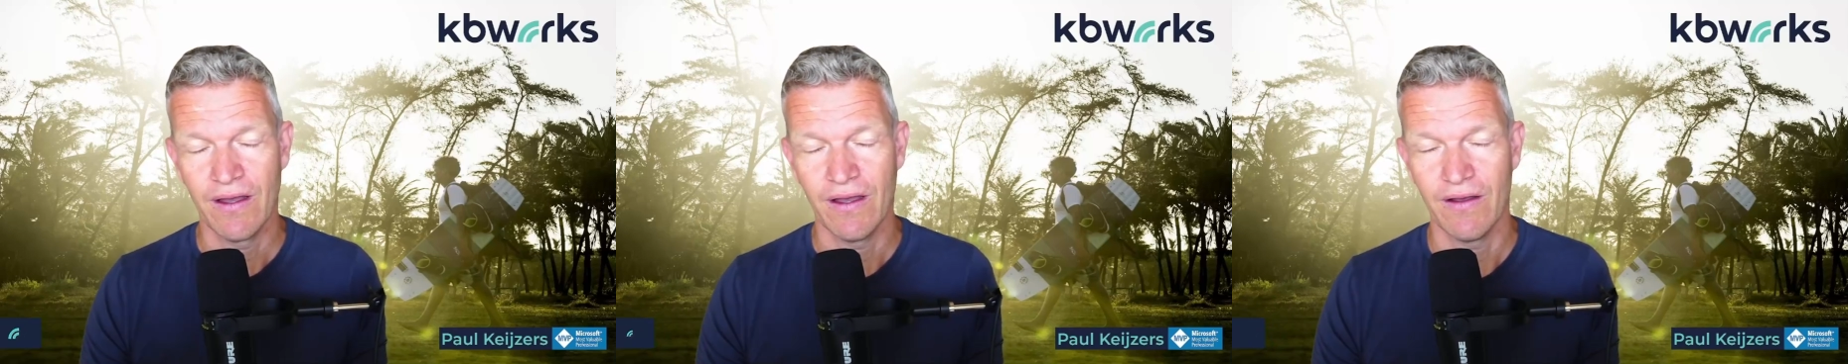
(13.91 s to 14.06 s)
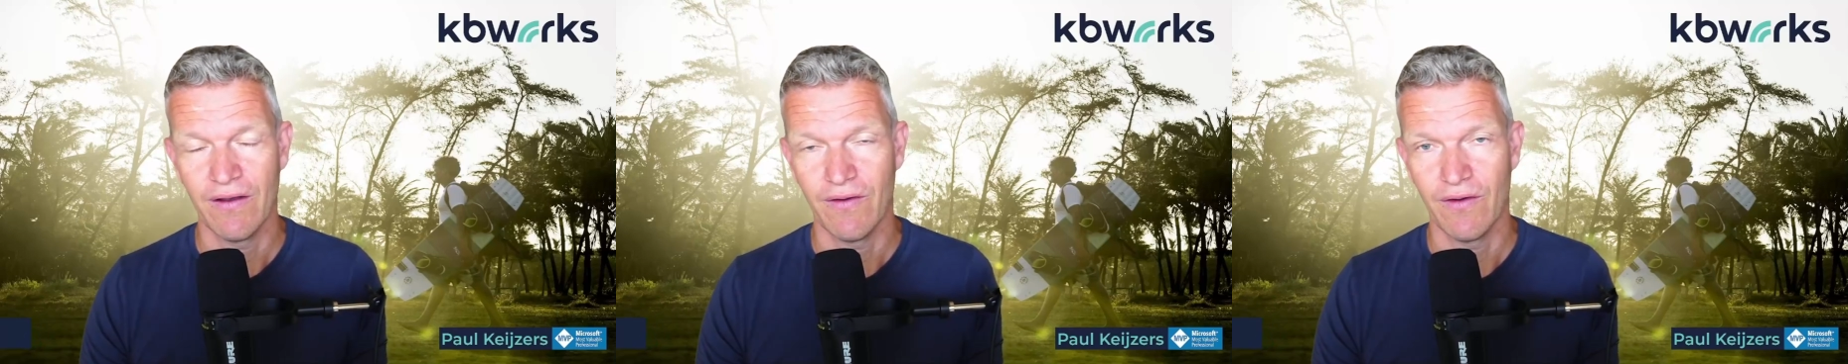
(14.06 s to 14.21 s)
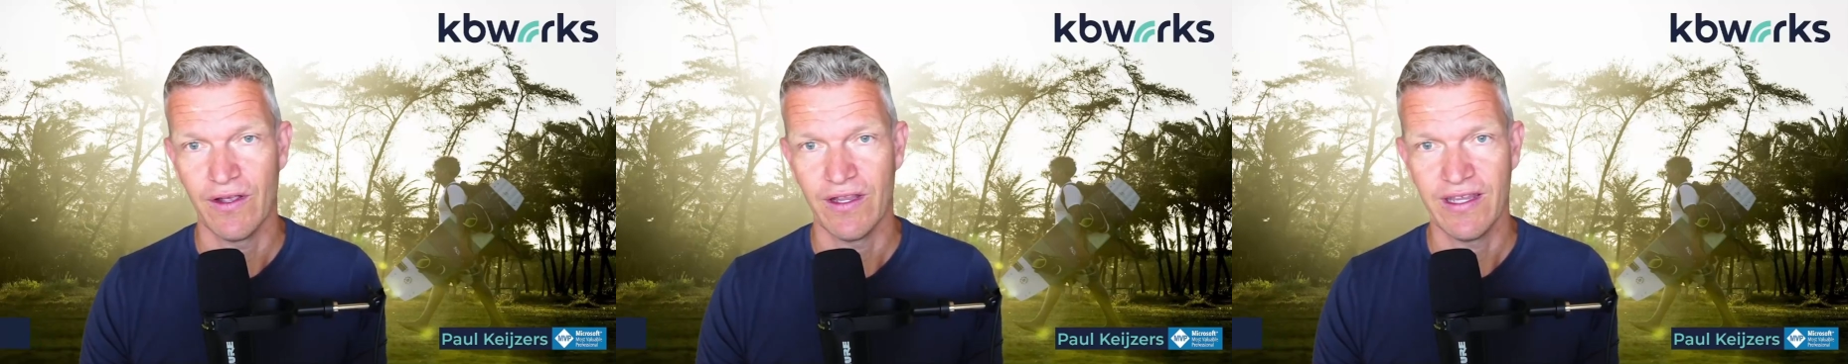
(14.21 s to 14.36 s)

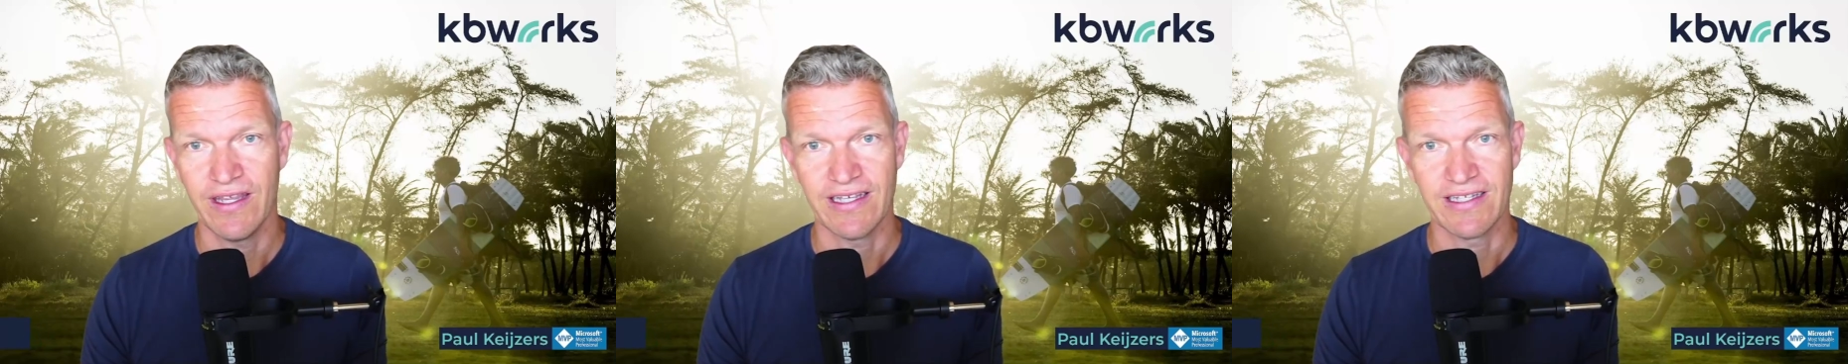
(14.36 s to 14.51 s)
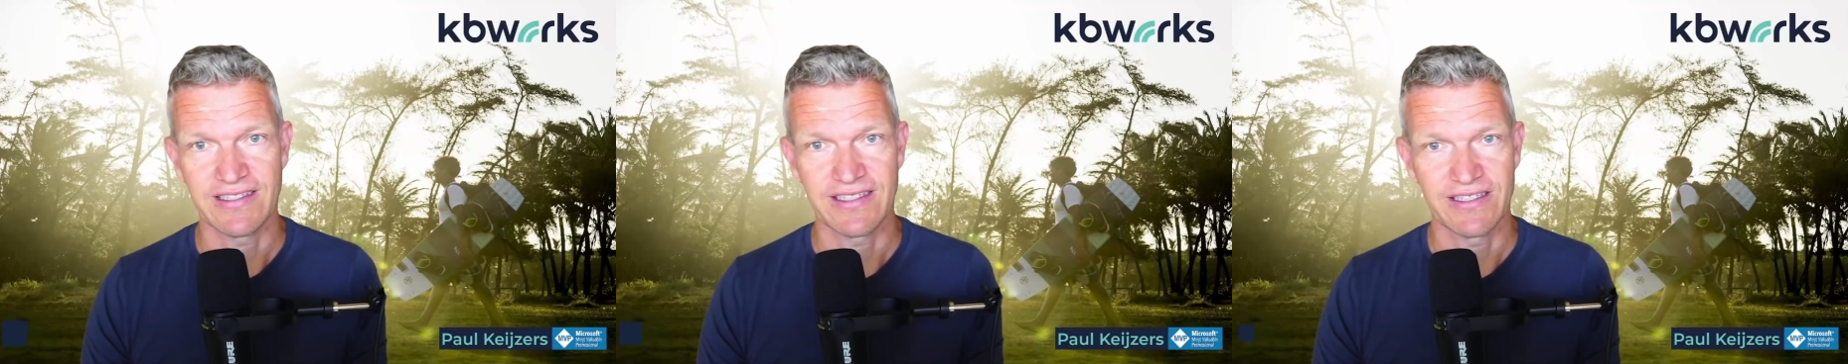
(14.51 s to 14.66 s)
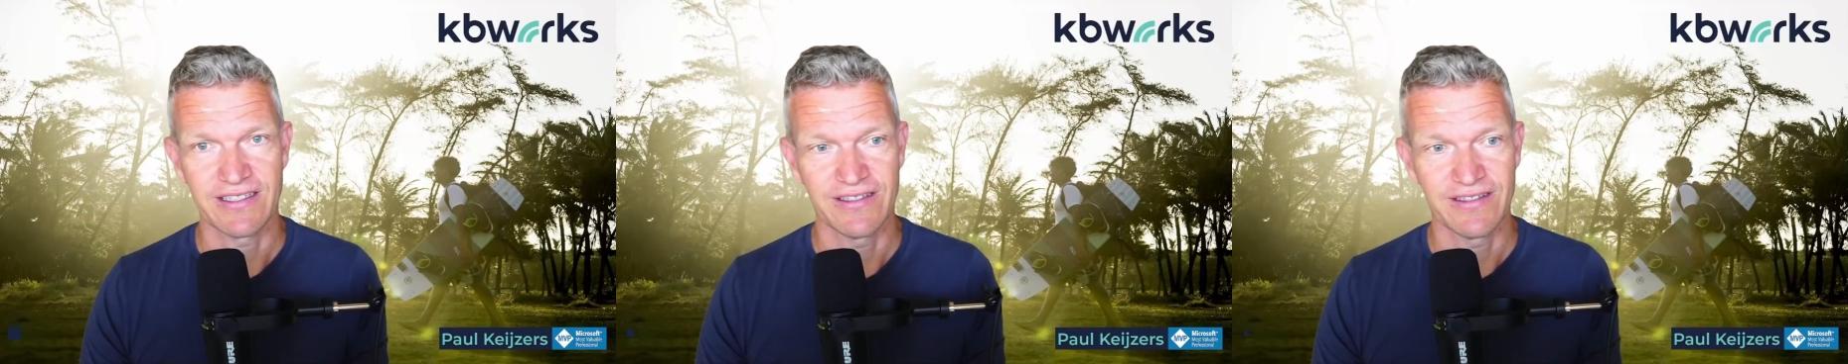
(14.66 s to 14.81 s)

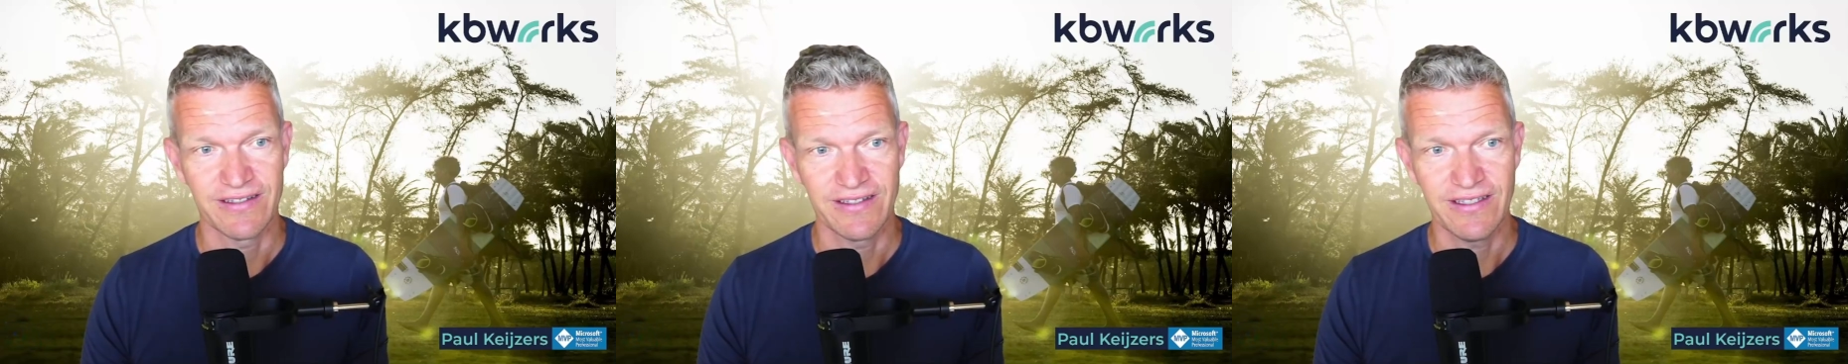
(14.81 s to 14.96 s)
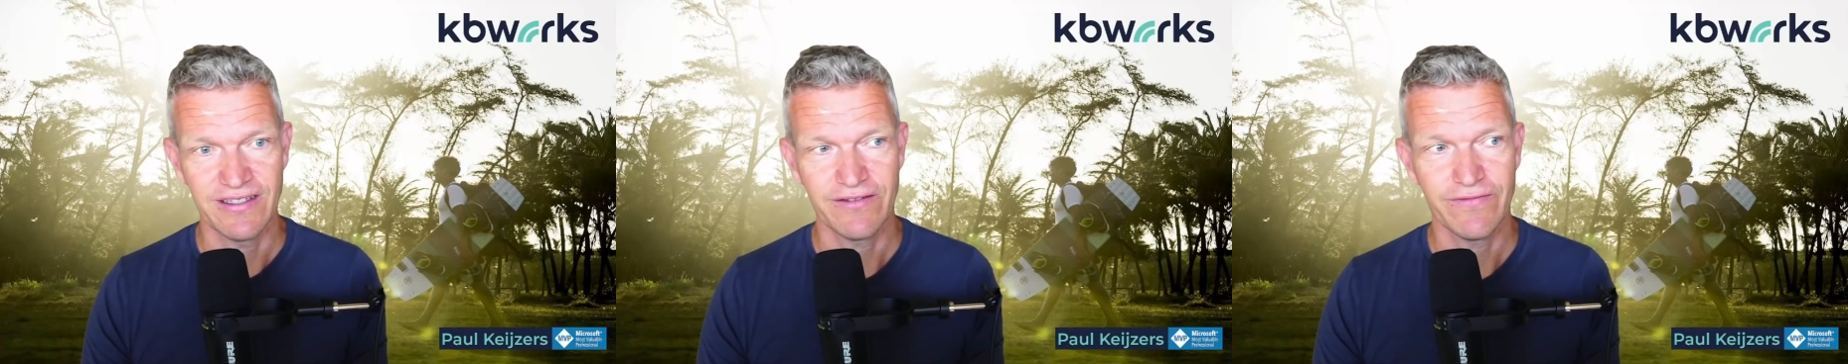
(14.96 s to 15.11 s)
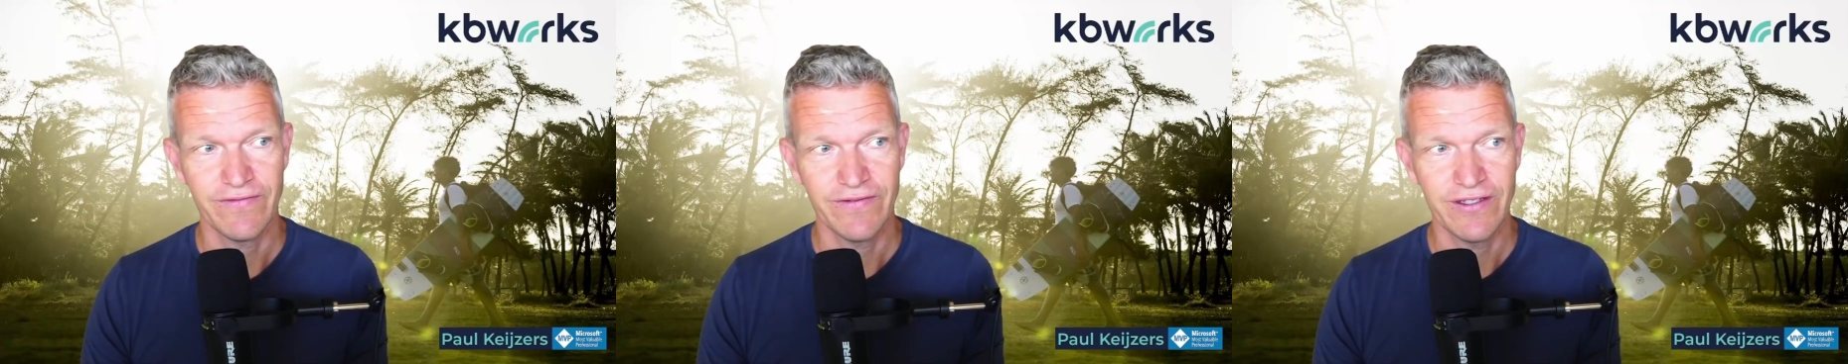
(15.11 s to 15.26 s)
Yes,
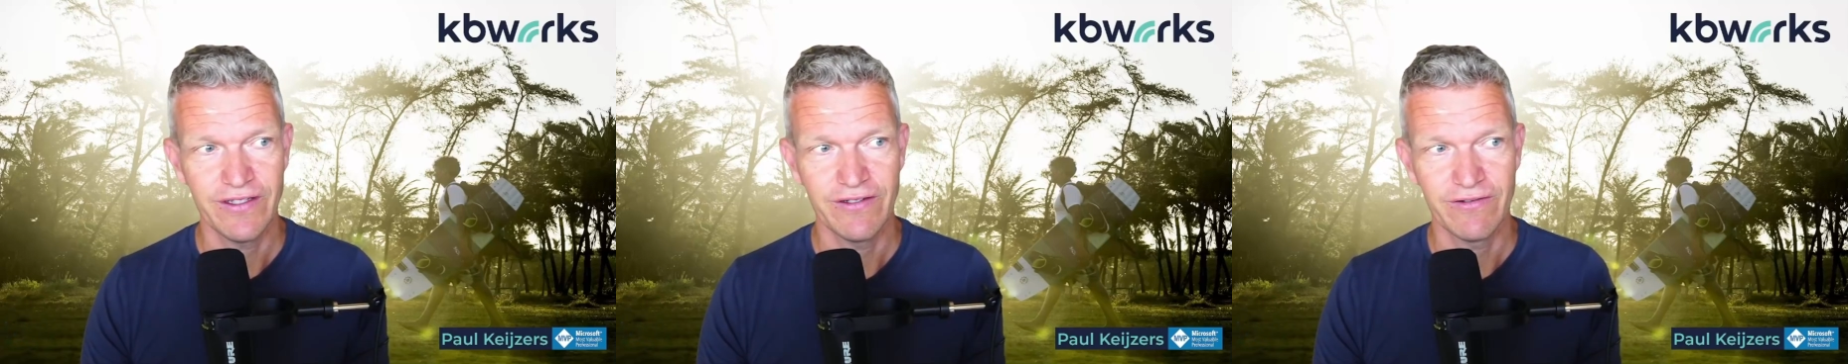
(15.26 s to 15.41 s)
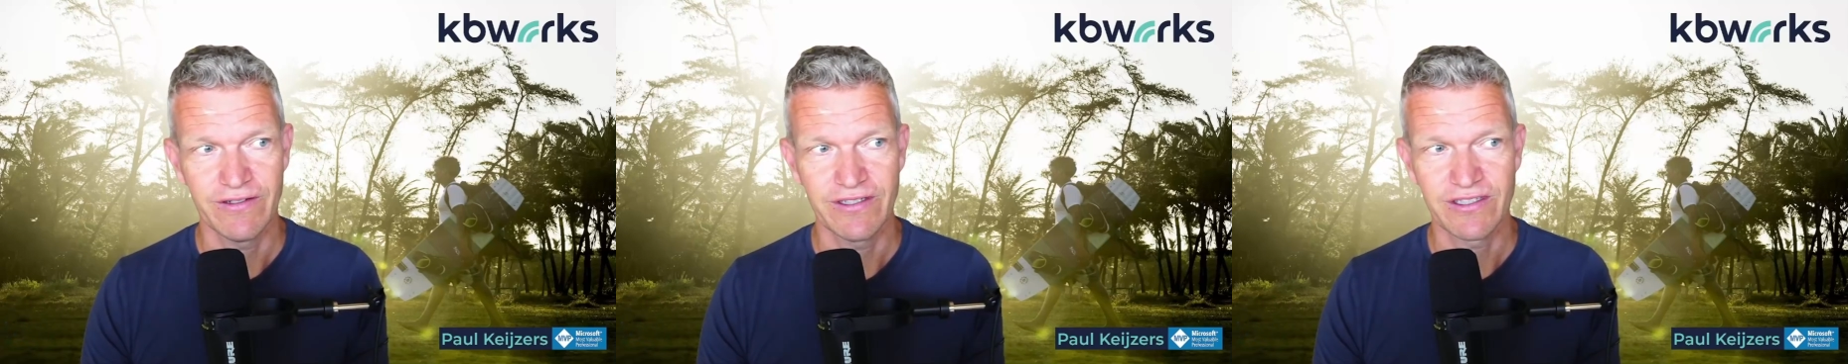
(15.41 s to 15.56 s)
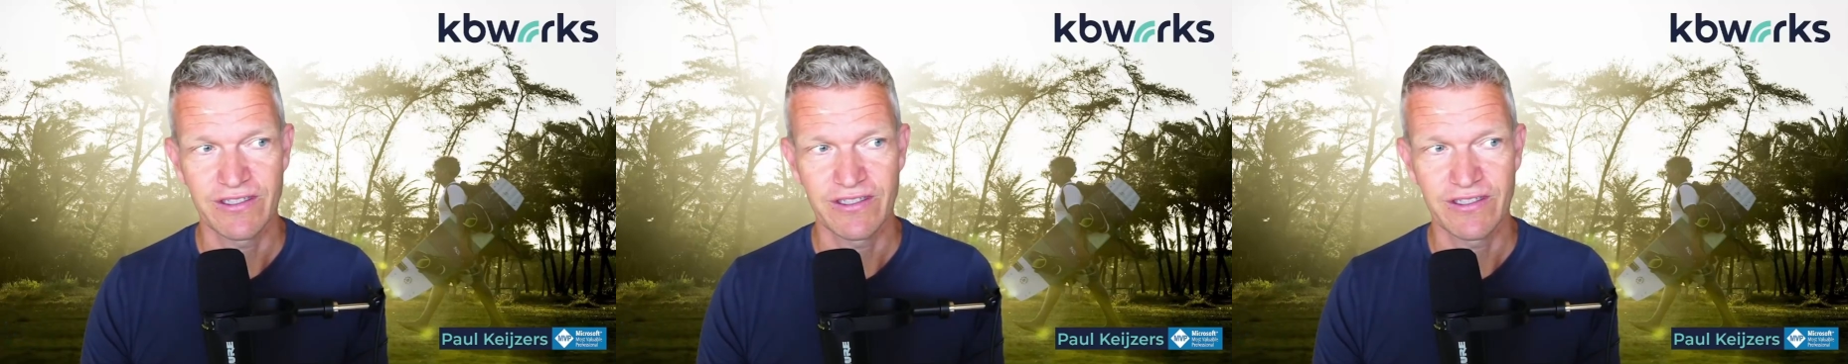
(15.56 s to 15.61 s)
this video is